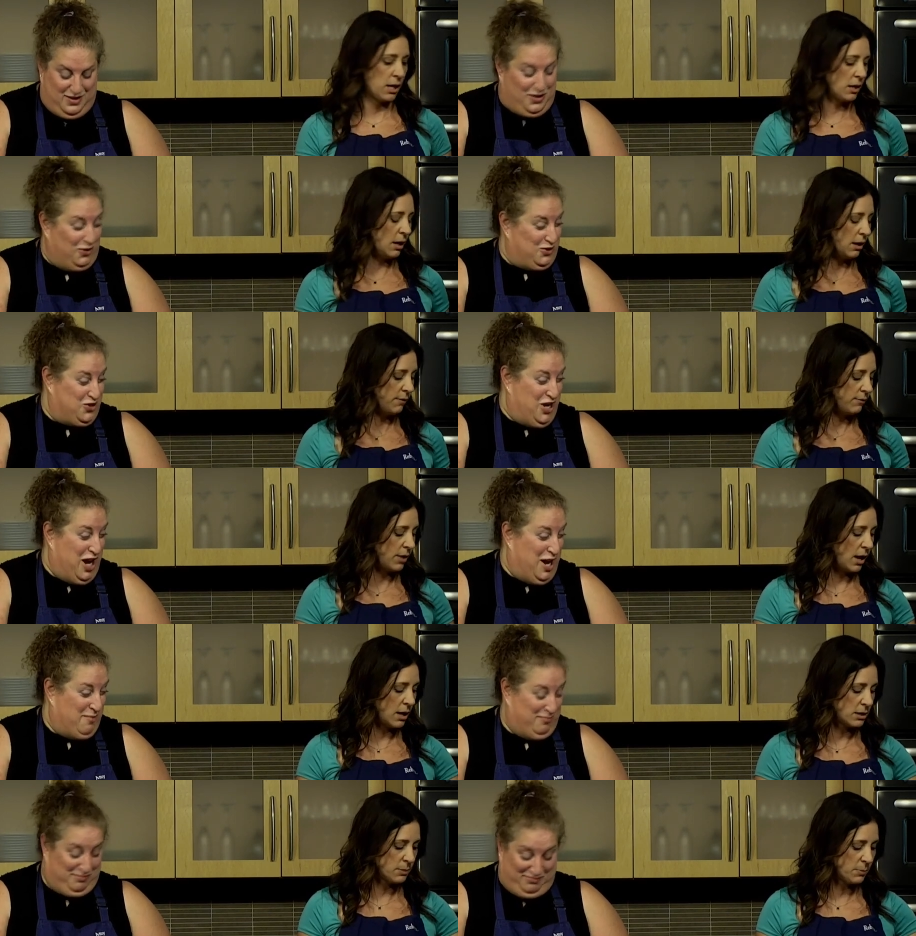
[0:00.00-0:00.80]
Speaker 1: of jam. the
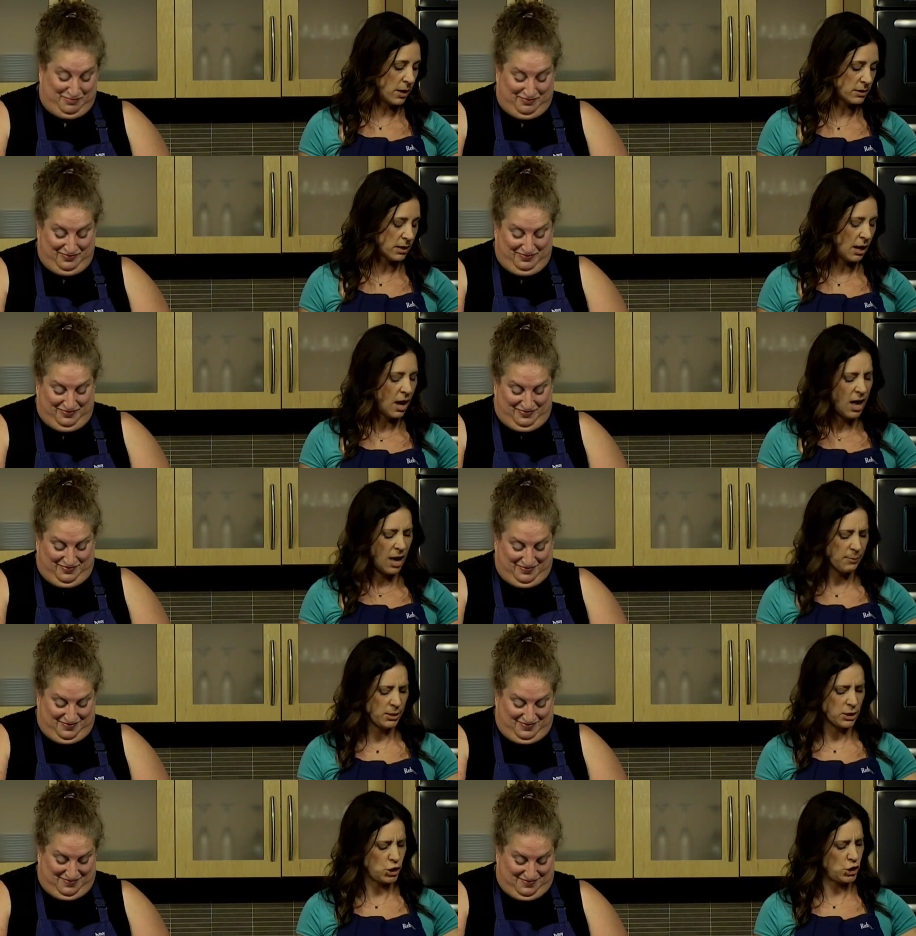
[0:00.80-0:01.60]
icebox. Yeah. I'm gonna
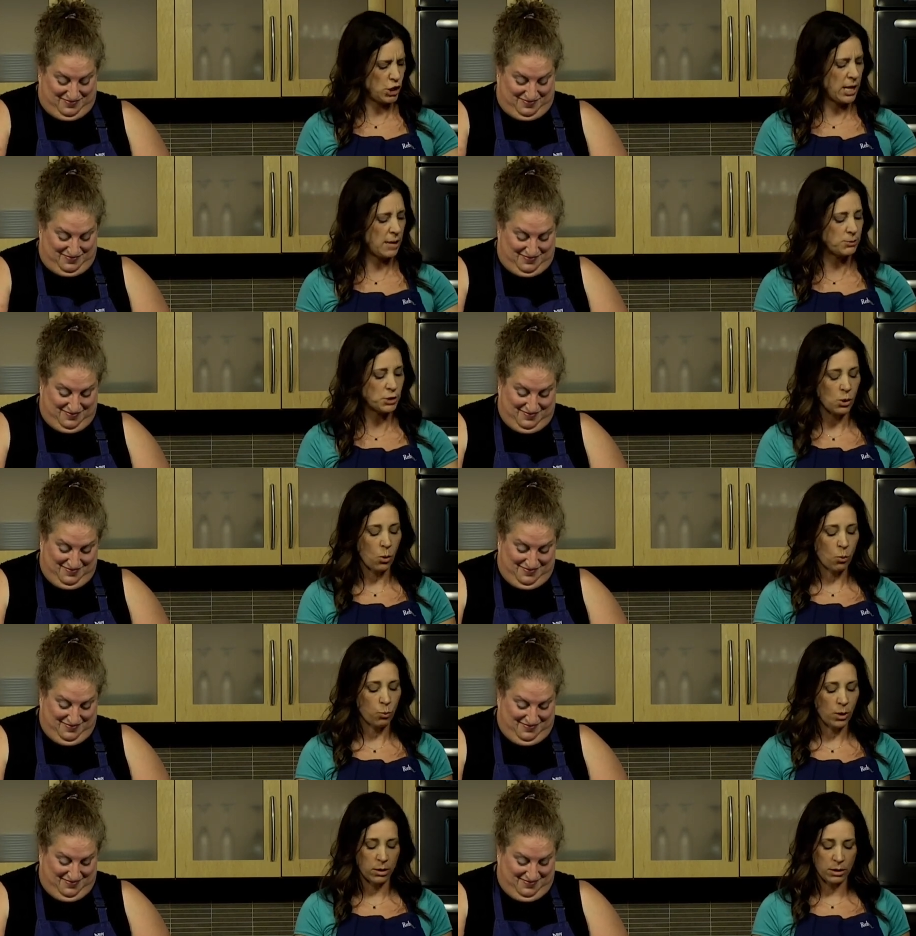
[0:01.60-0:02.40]
jam. So
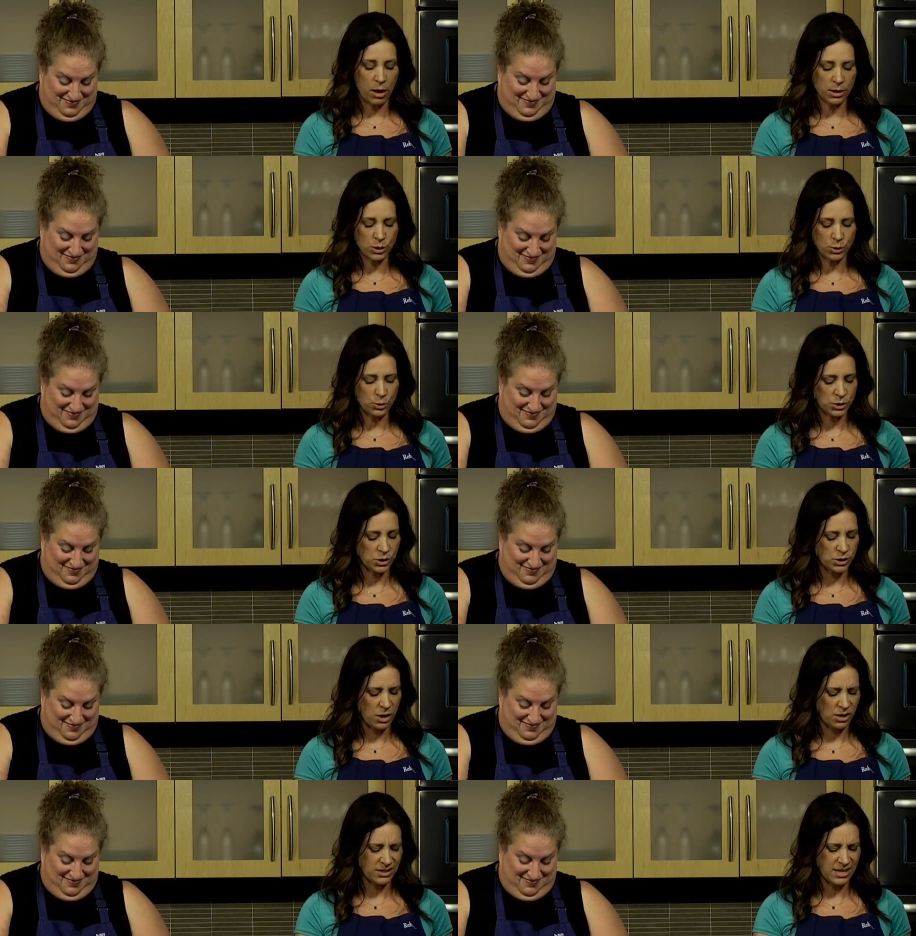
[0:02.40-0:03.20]
what all you do to start,
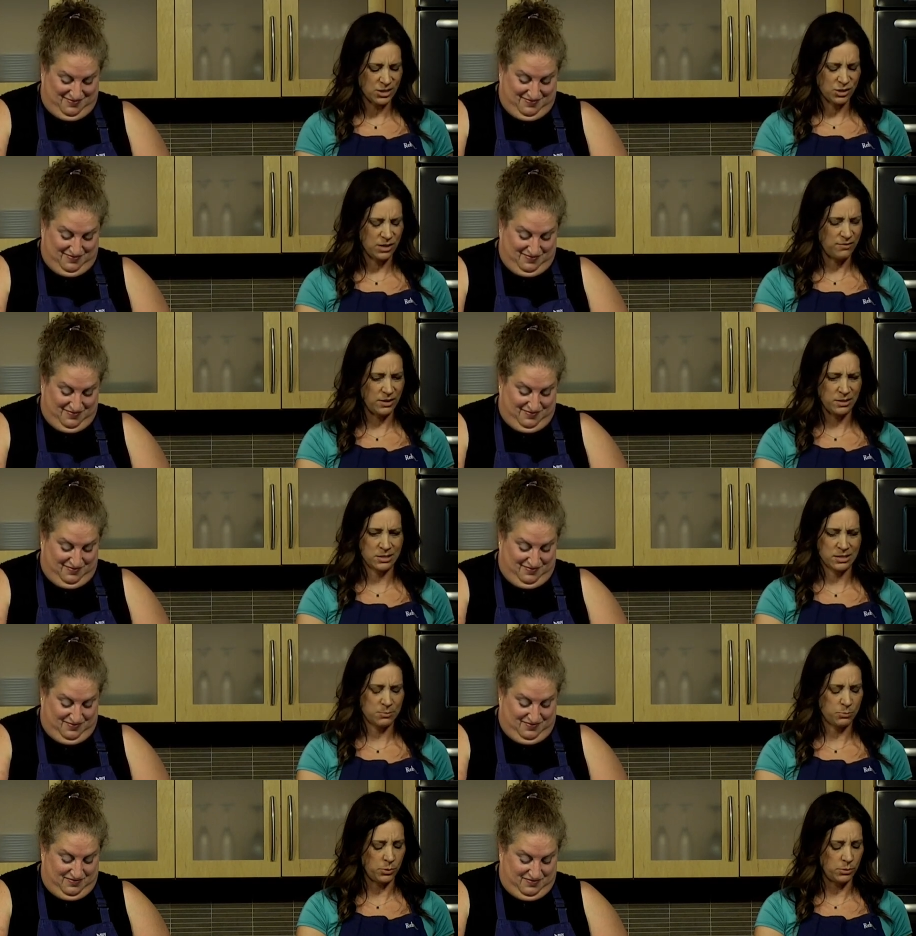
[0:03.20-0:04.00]
it's actually very
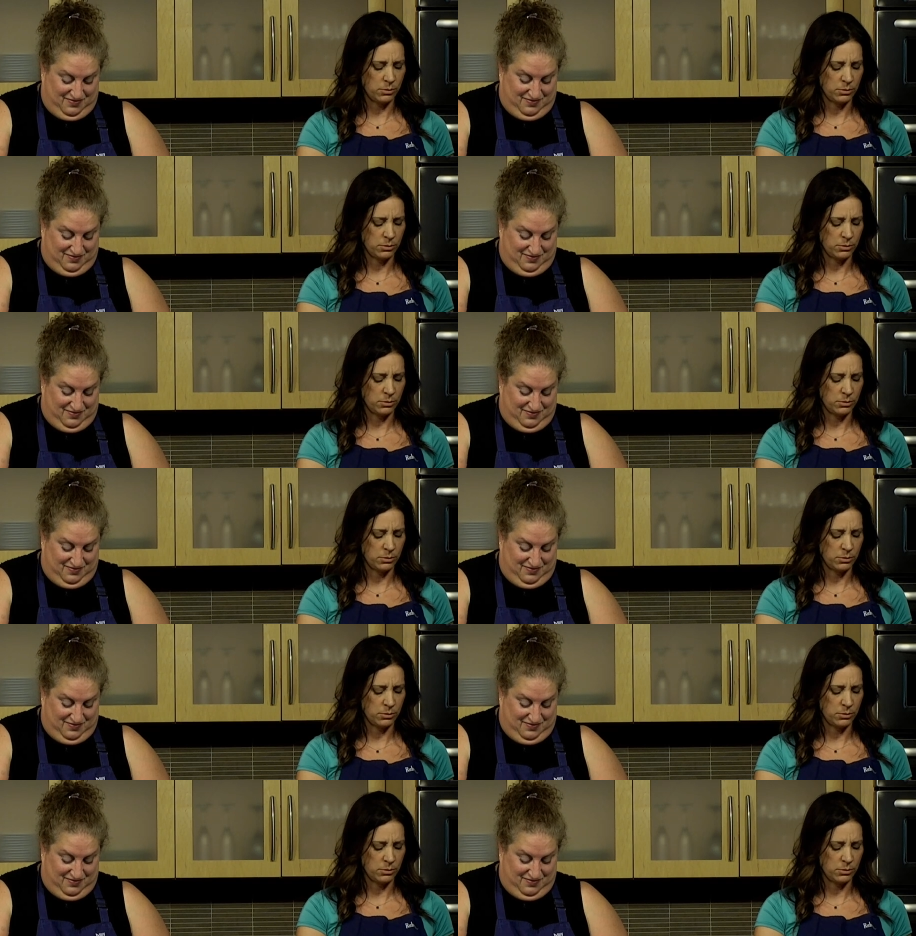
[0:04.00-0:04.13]
simple.